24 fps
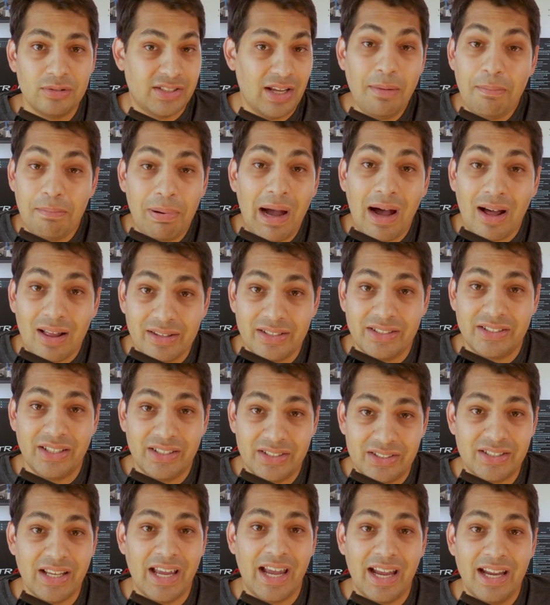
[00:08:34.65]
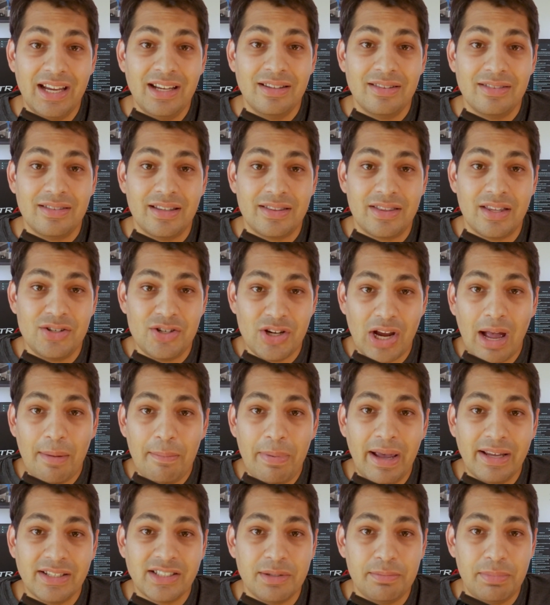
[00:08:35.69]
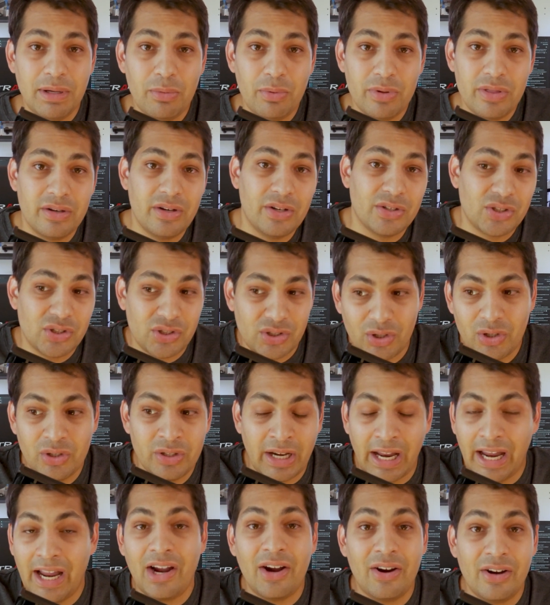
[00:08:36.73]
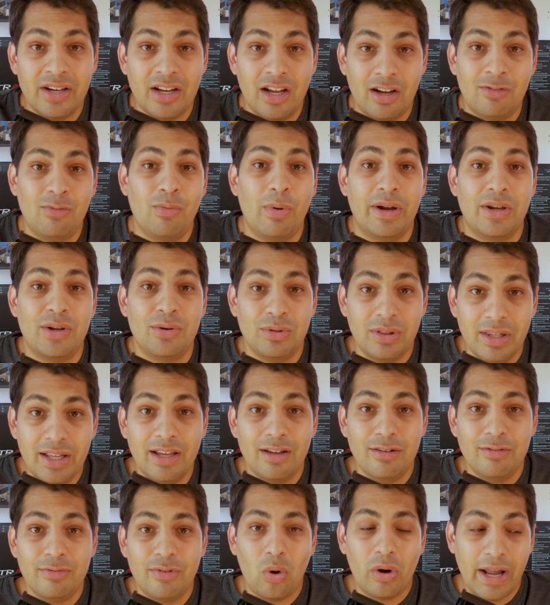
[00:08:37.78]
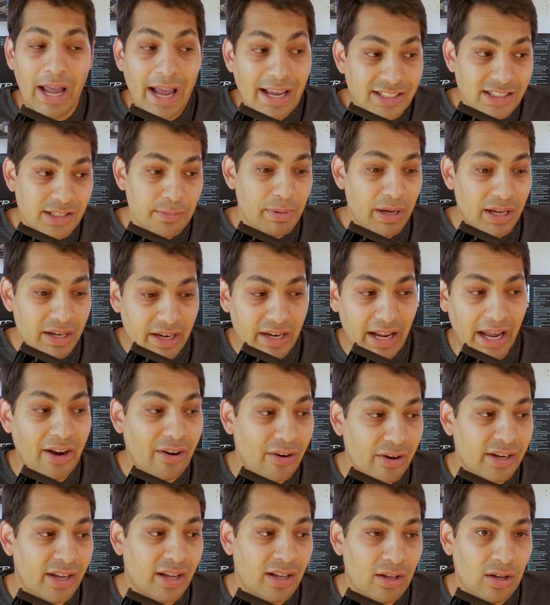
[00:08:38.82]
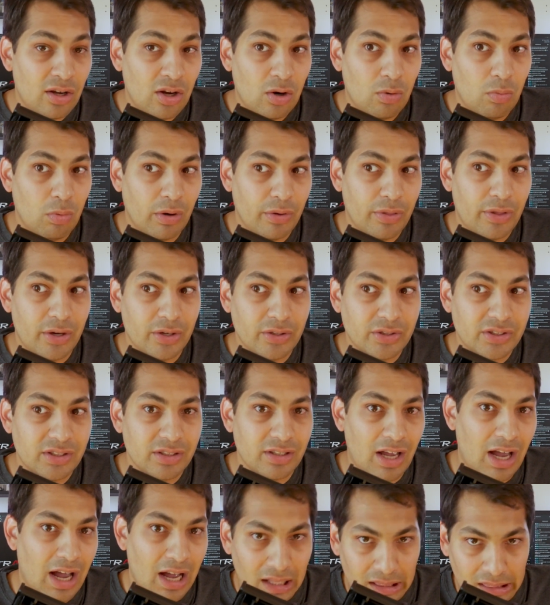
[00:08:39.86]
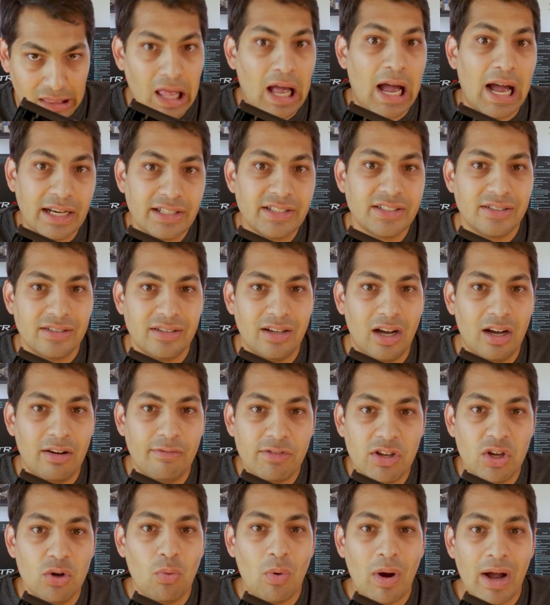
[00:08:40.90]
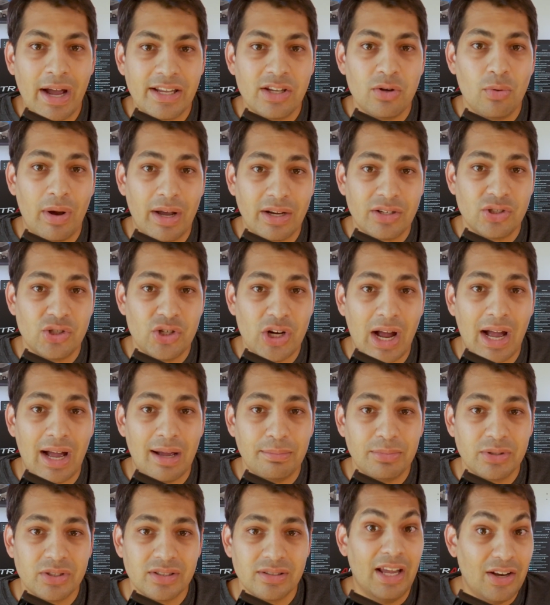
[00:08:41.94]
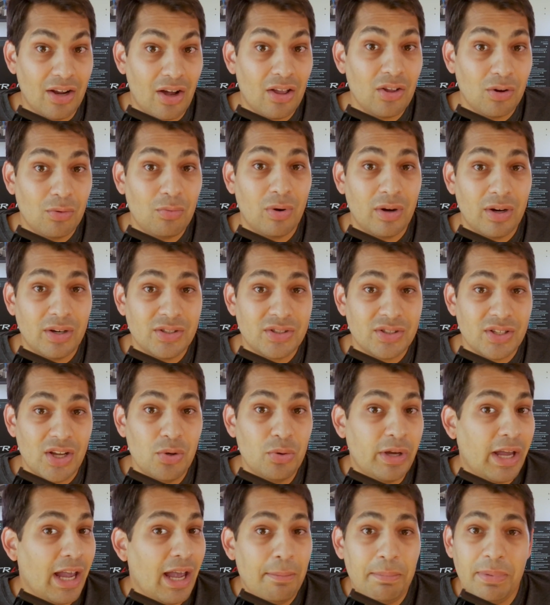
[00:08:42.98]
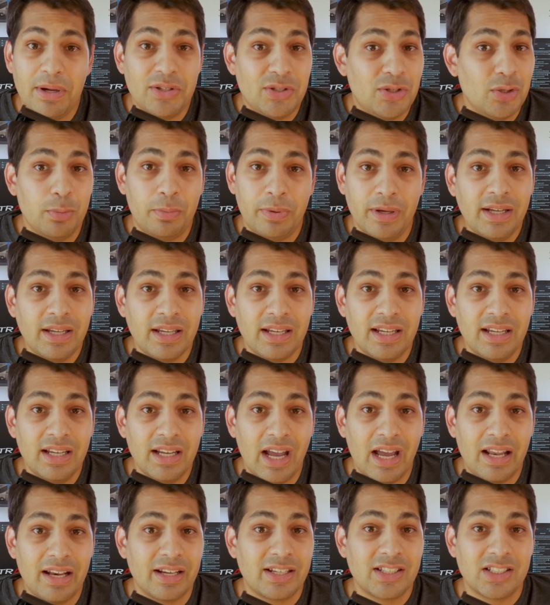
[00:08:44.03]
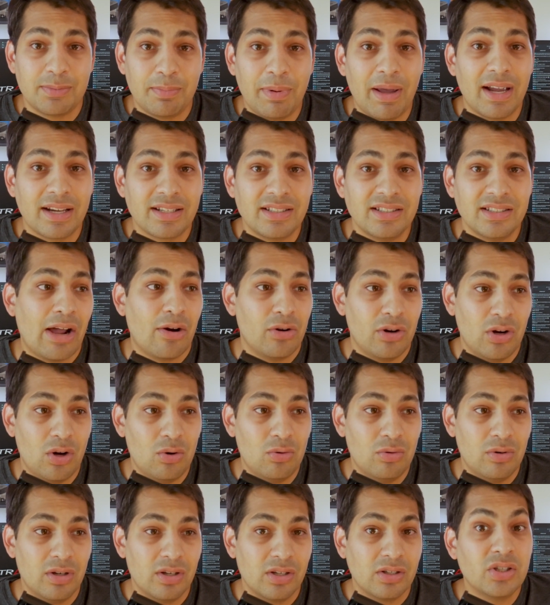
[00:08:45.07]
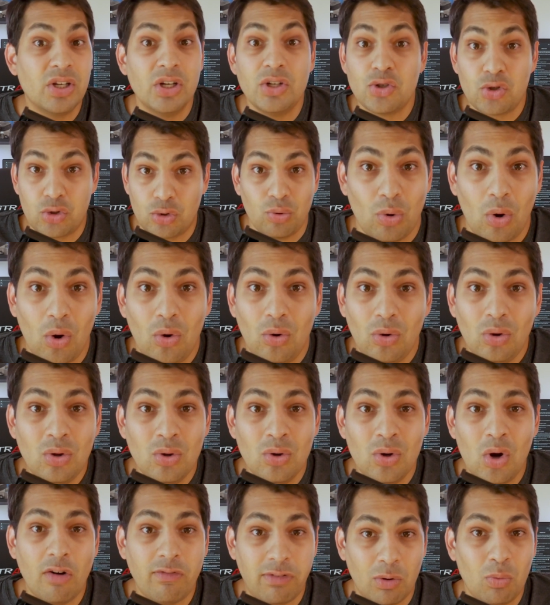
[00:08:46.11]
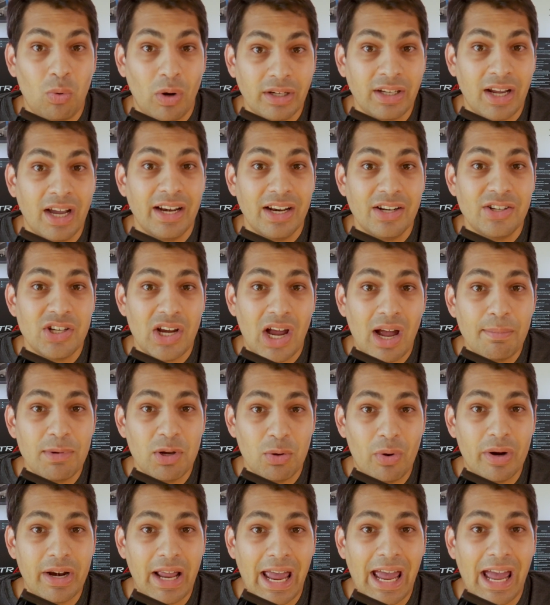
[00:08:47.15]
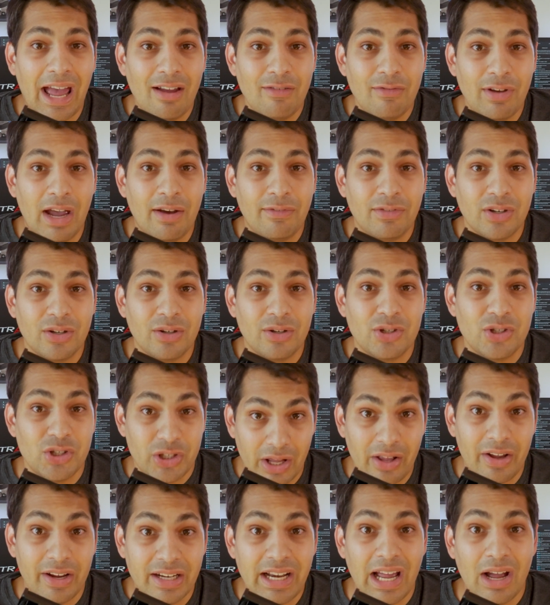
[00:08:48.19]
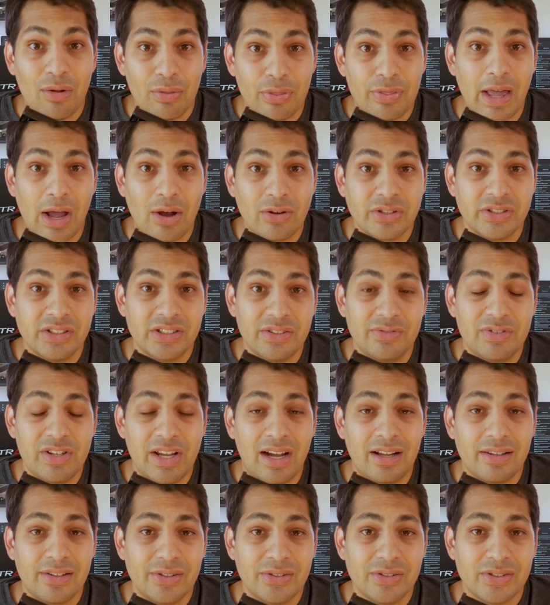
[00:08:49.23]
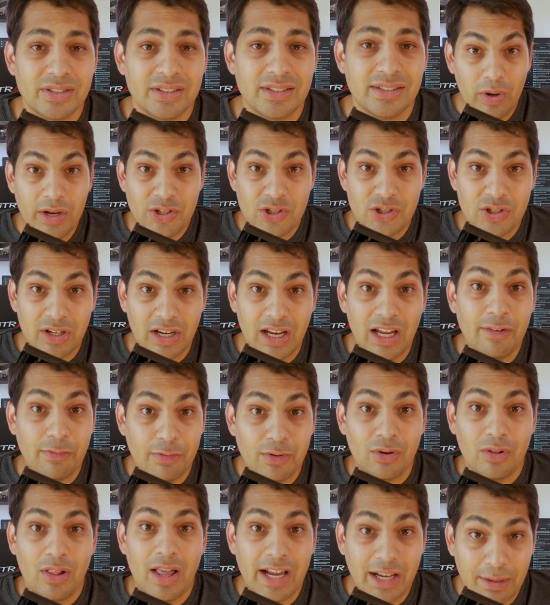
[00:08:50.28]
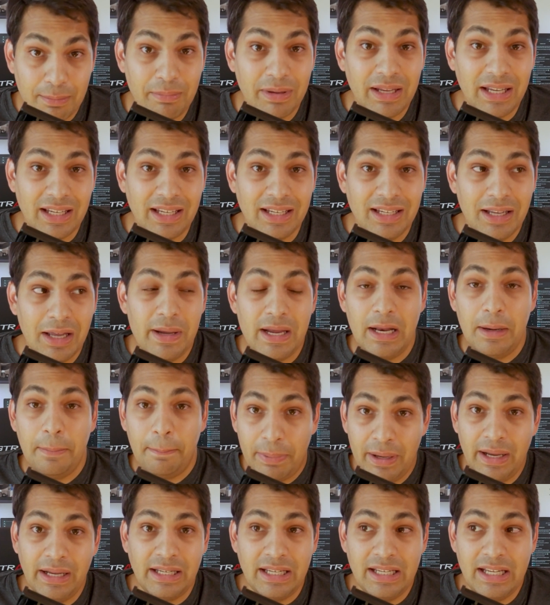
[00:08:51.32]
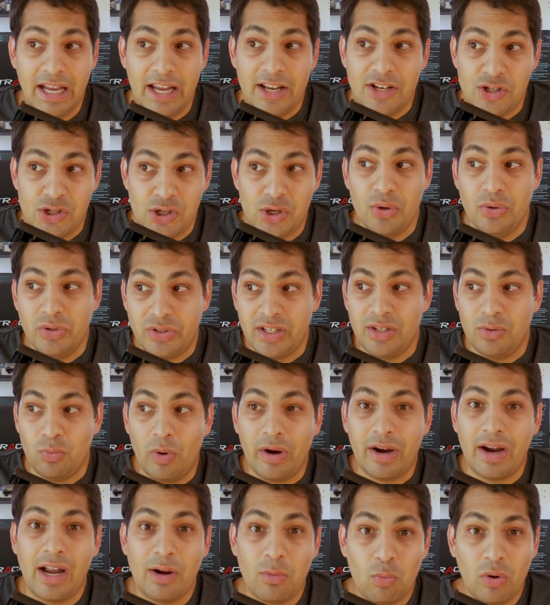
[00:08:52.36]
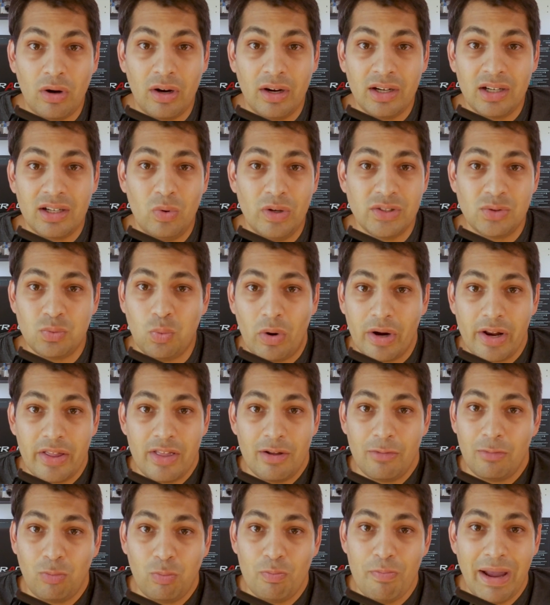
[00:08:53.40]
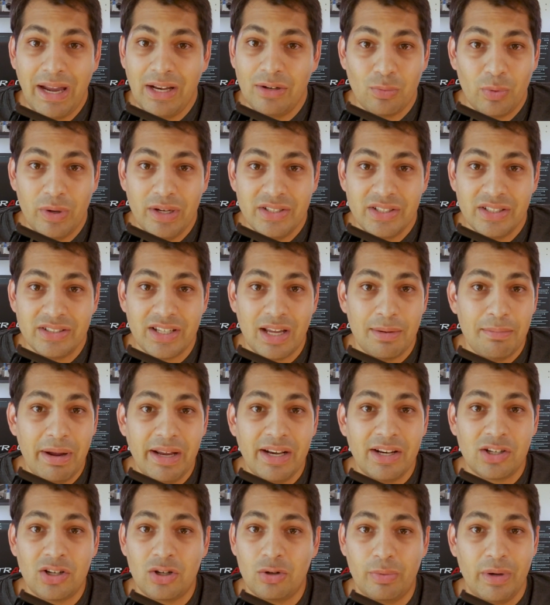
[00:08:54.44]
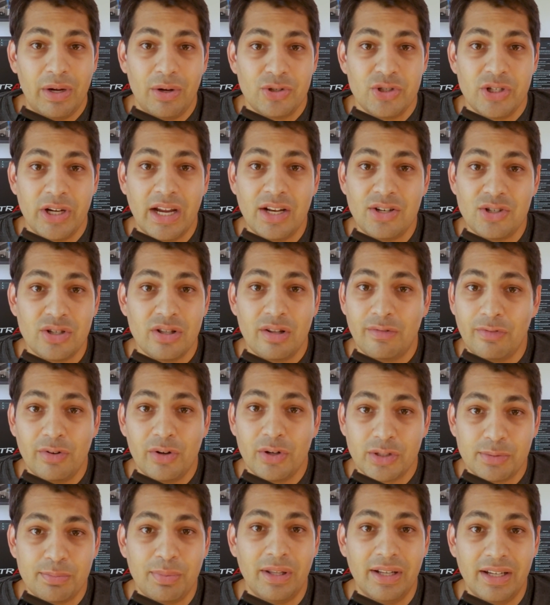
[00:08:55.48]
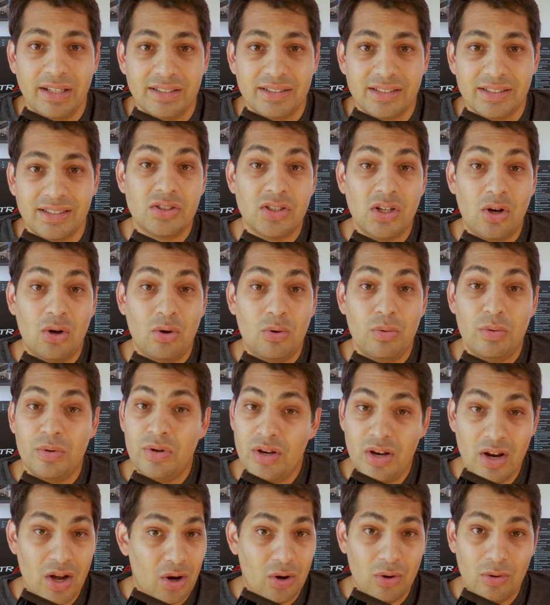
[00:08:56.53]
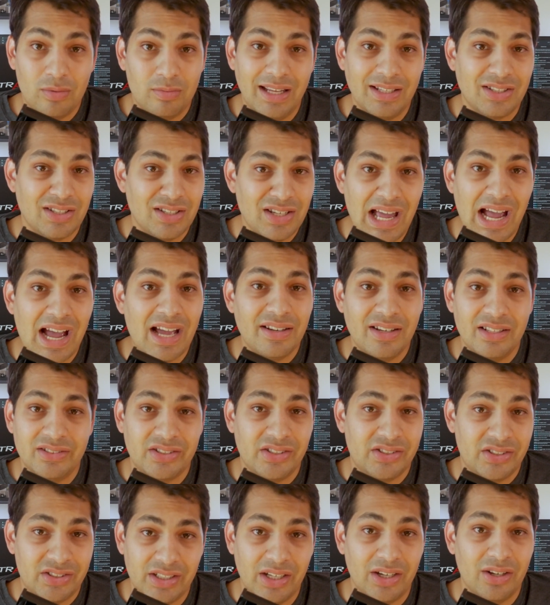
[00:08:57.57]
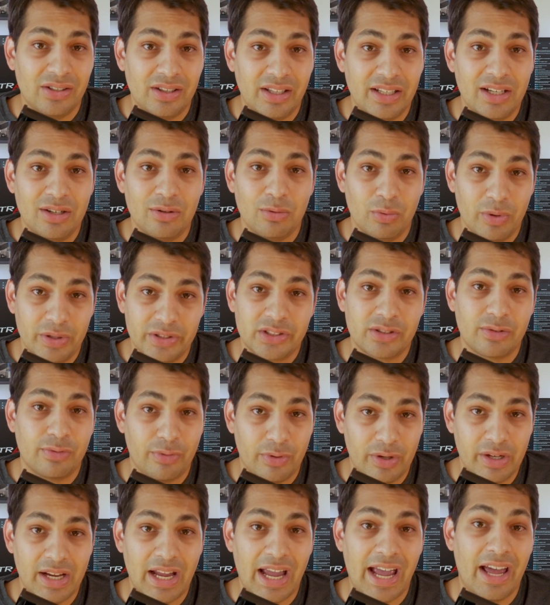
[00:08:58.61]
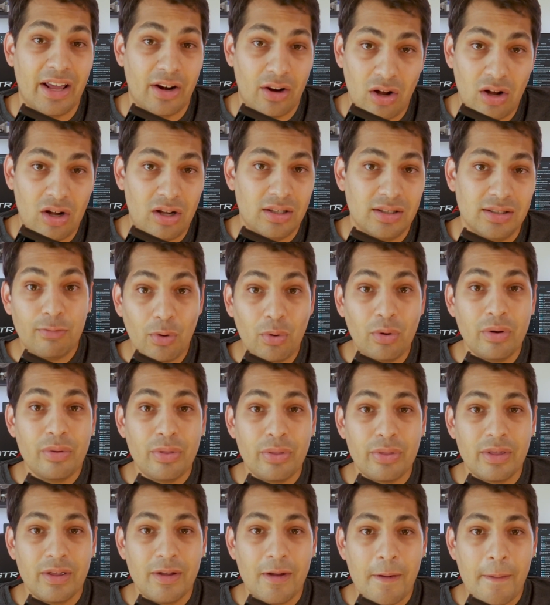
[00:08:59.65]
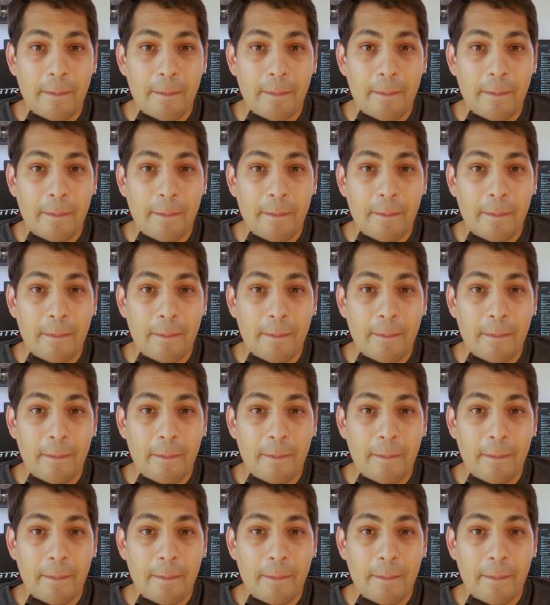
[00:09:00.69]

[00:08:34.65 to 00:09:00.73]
Some policies say that the job has to be within a certain area of where you live, or it has to be in an area where there's a lot of UI UX jobs. In other words, you can't be too picky and expect, control over what kind of job you want to have after shelling out thousands of dollars. Which, if you're like me, being picky and choosing where I work was one of the main reasons I made a career change in the first place. So no, it's not necessarily risk-free at all. Fourth,